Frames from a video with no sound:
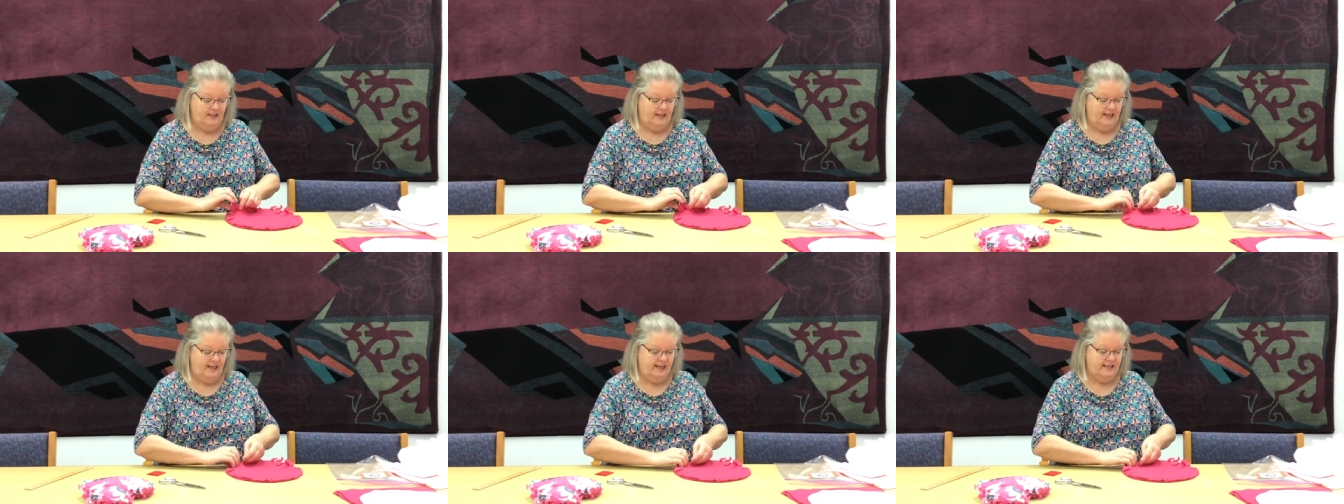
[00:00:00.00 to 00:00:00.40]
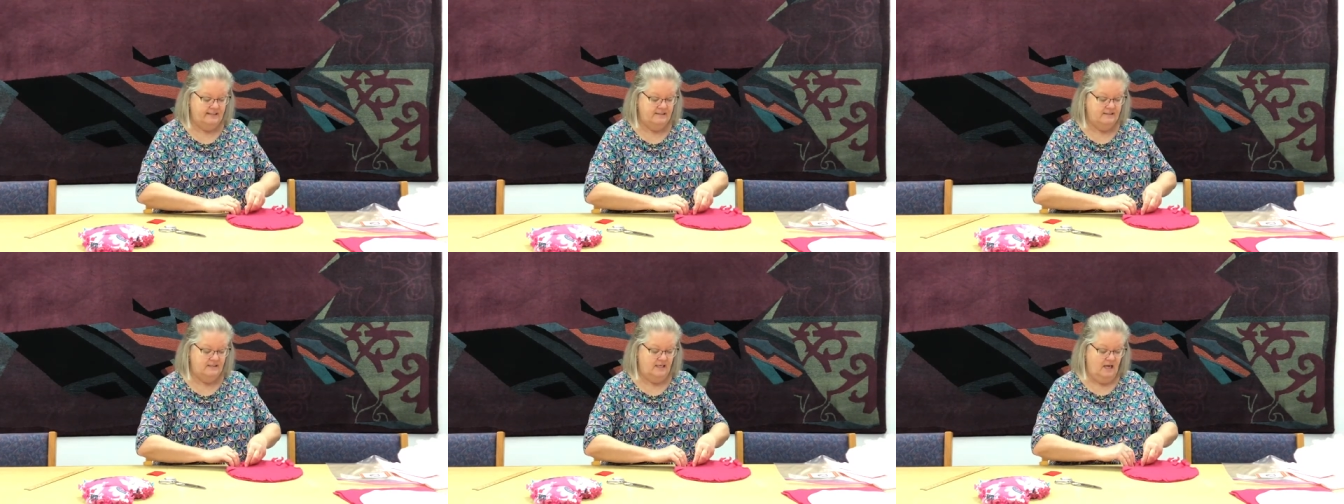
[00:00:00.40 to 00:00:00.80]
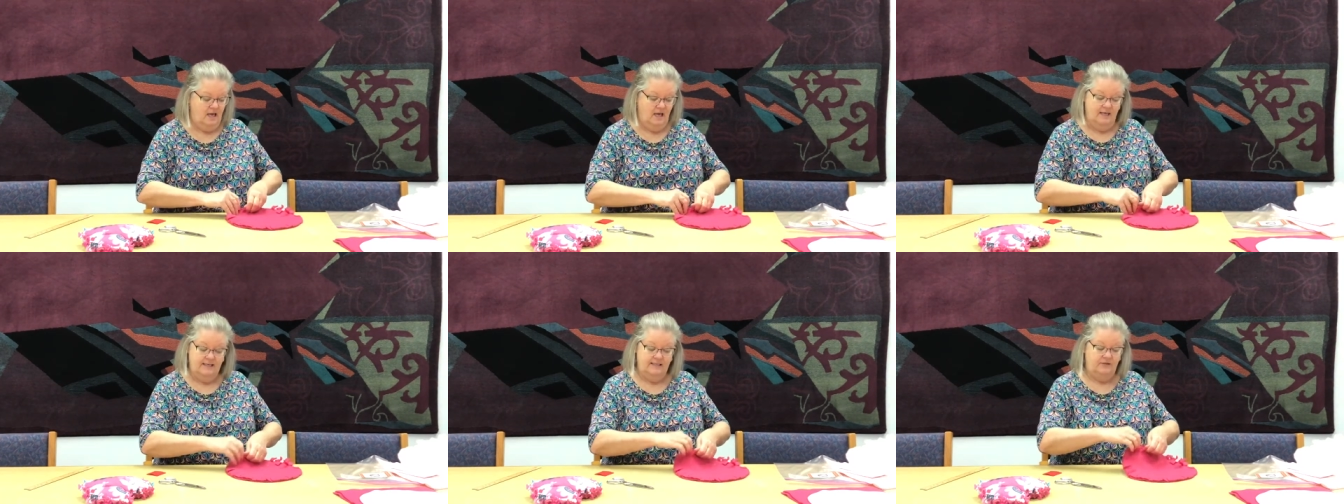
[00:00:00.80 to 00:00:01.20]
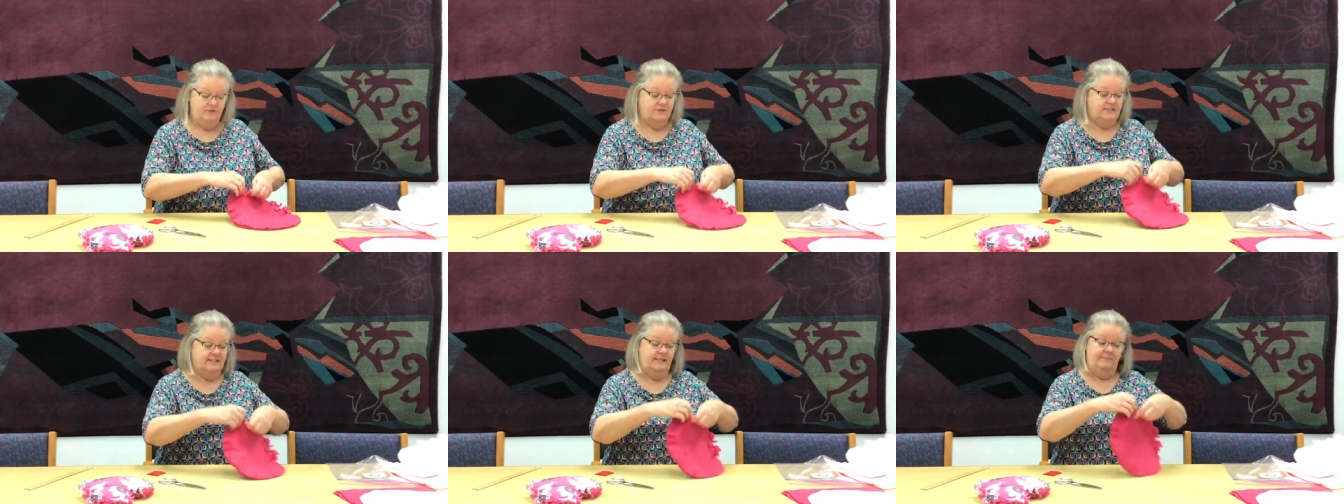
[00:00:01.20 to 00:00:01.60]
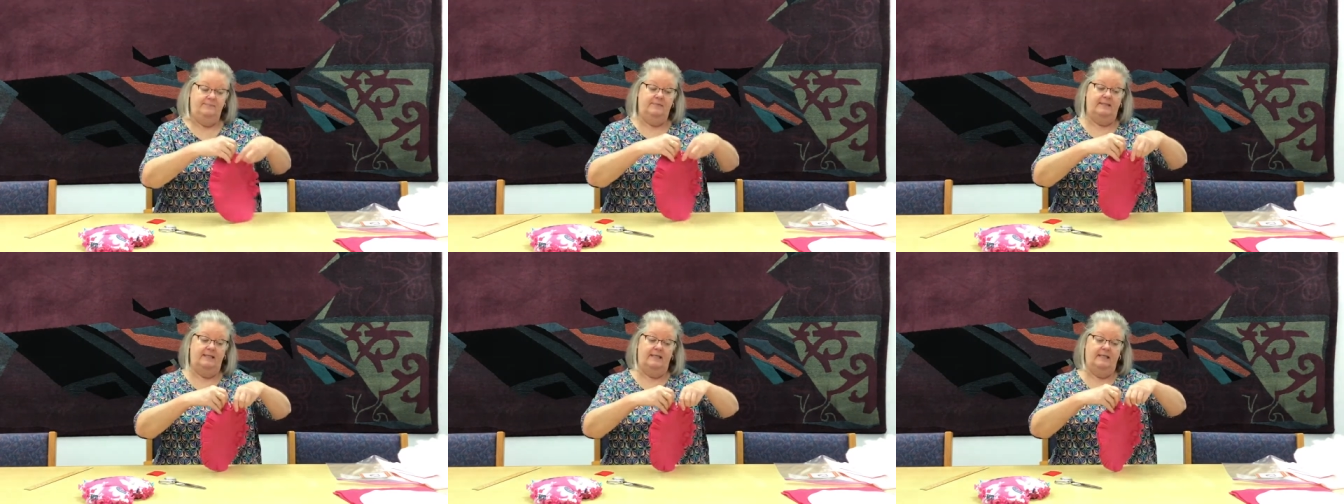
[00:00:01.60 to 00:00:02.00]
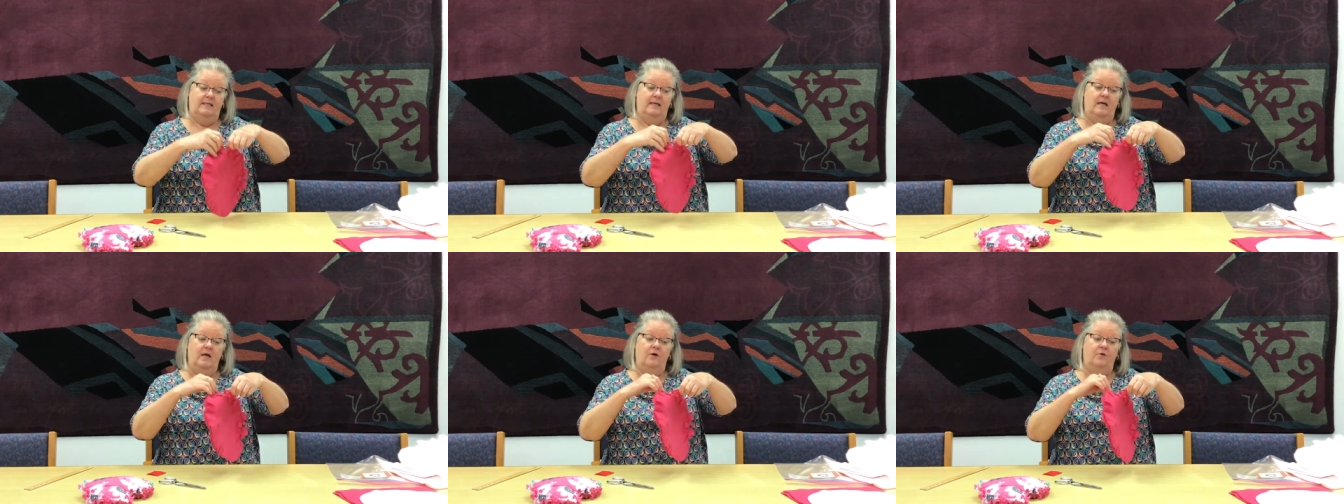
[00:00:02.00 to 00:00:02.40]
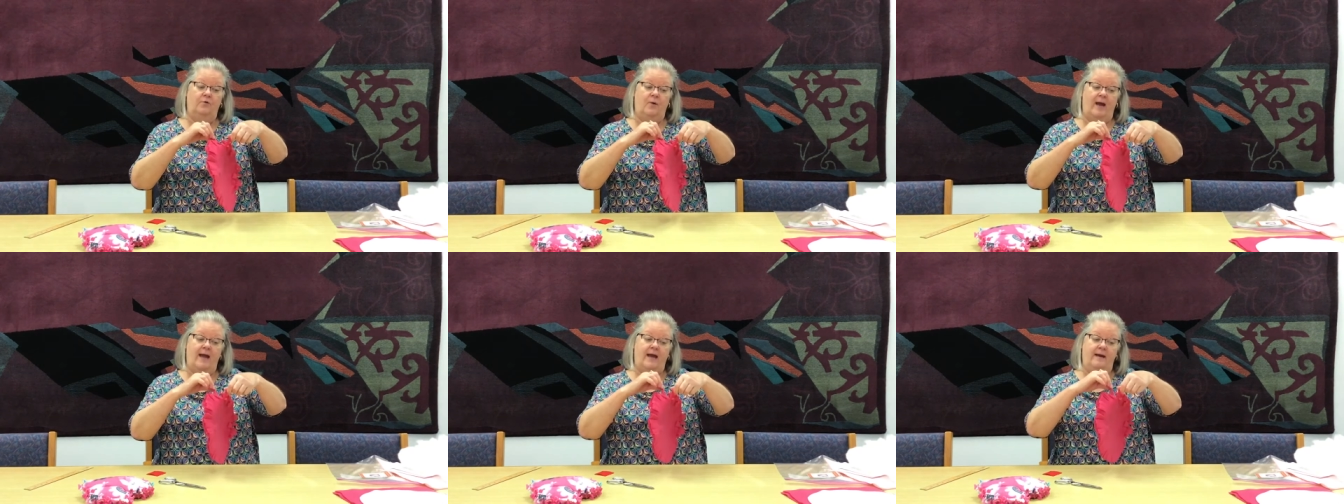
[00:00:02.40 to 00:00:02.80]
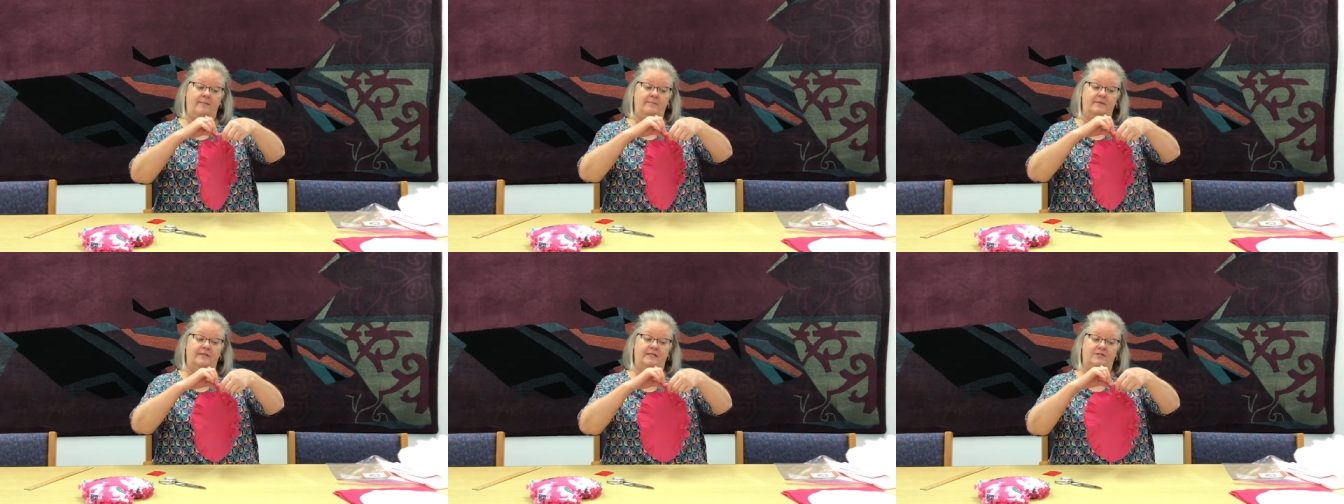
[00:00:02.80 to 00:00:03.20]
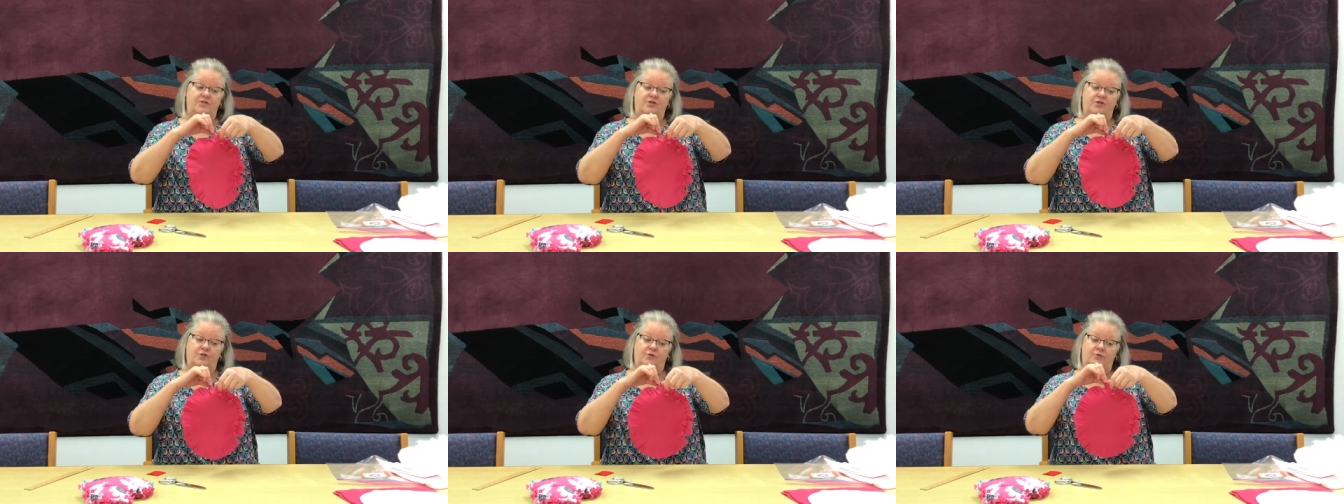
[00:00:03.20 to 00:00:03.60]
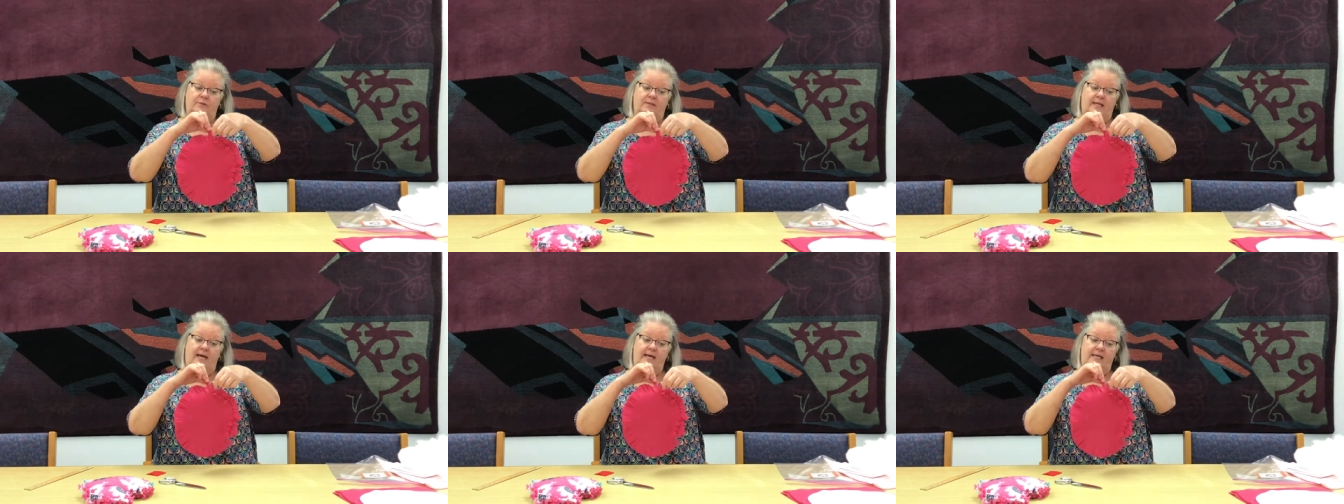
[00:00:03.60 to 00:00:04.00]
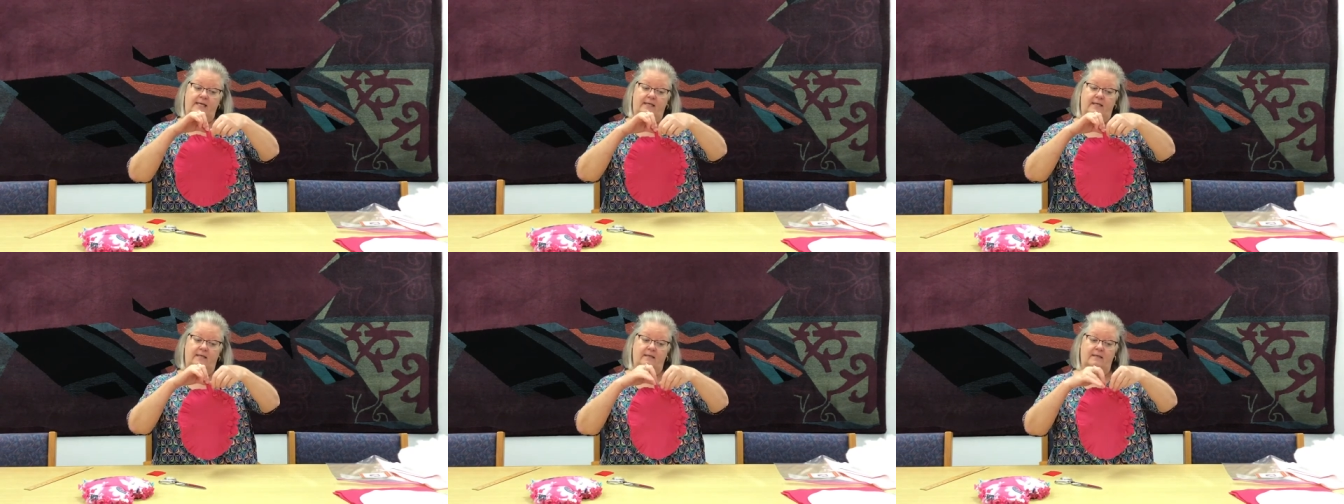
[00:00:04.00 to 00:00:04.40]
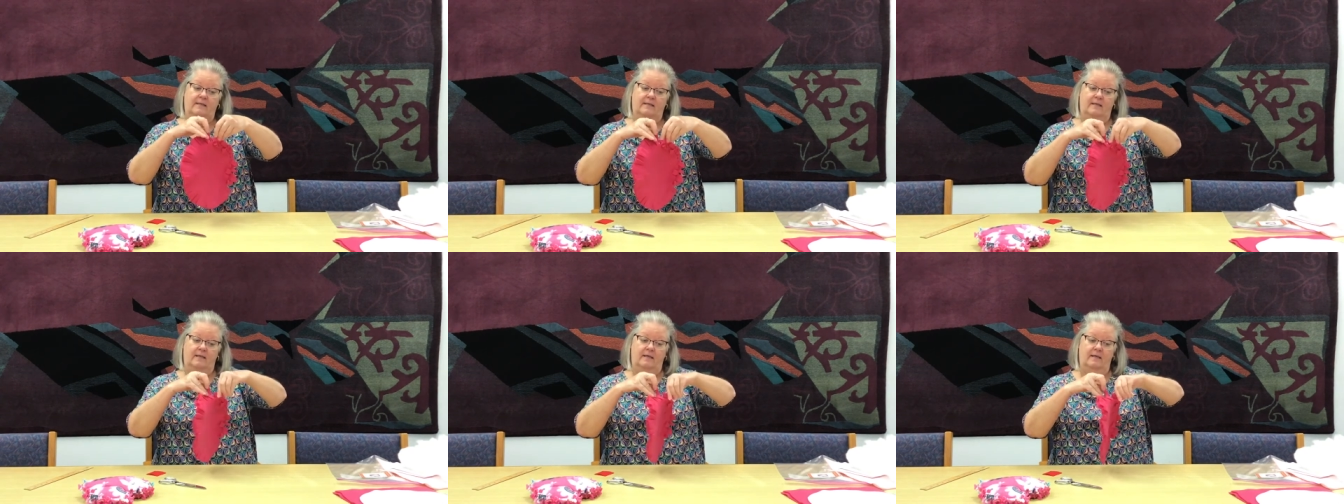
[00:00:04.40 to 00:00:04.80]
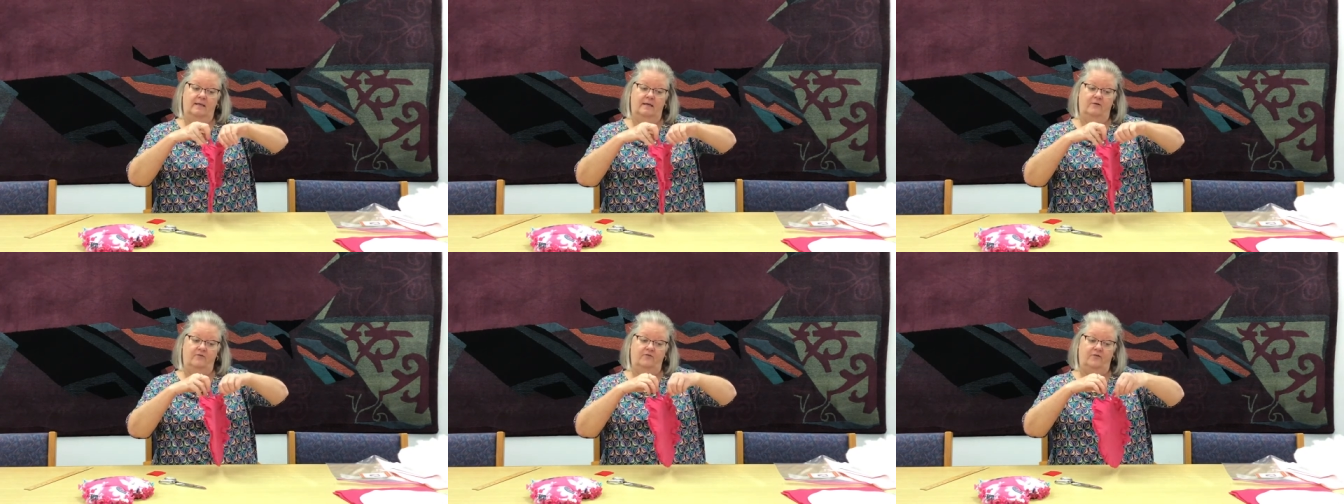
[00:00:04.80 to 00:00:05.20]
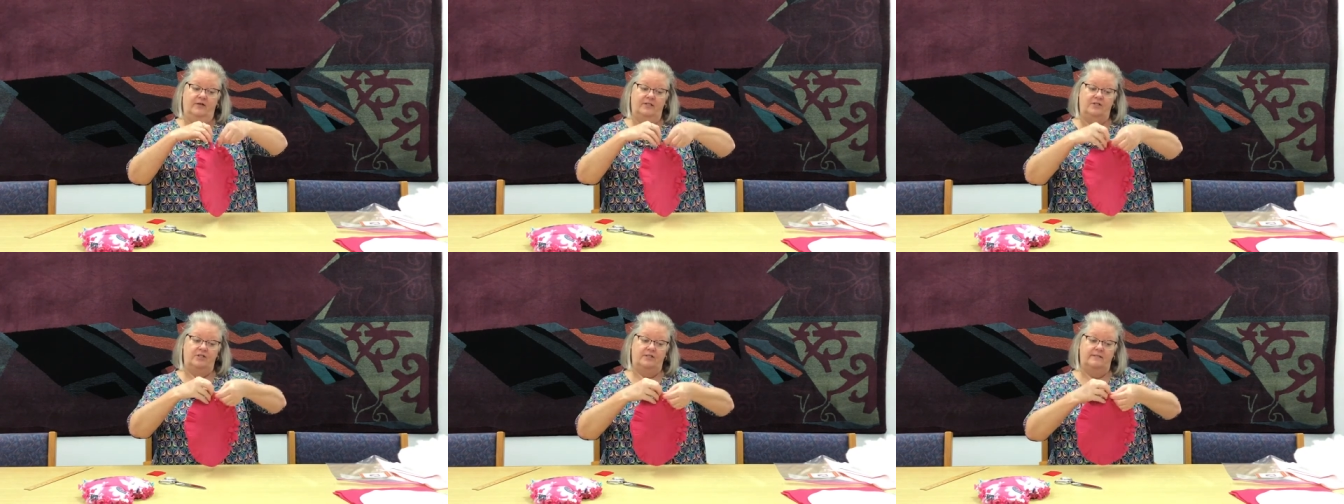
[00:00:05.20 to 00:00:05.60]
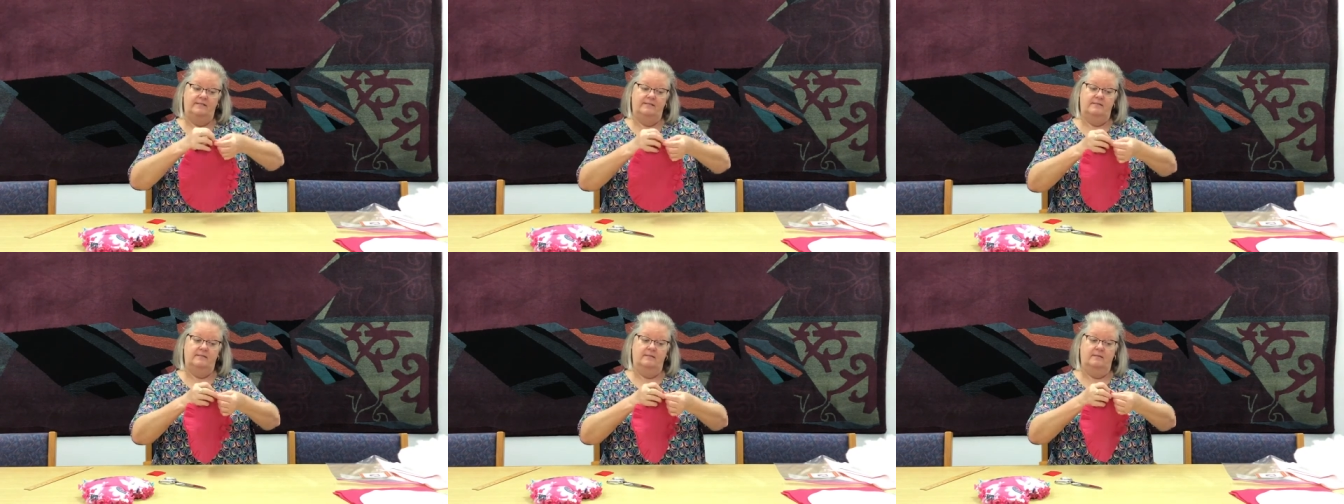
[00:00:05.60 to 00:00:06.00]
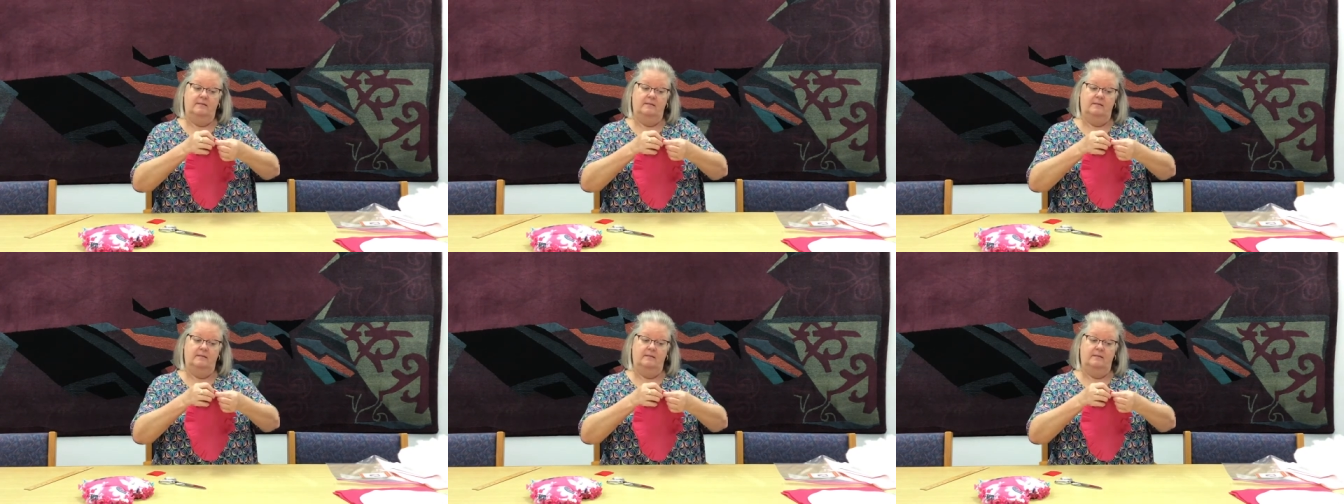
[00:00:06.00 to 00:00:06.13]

And you simply grab the two like fringes